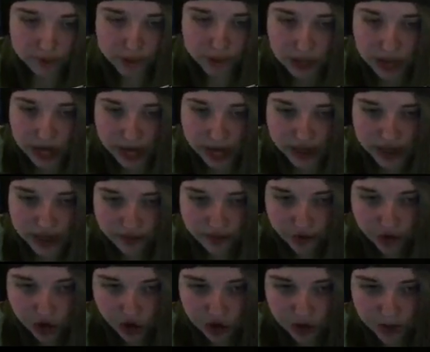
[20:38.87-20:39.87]
I think I've called
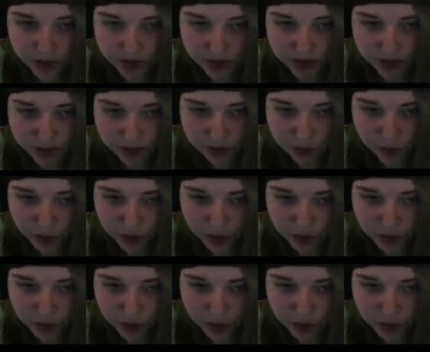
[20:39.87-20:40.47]
you by your name twice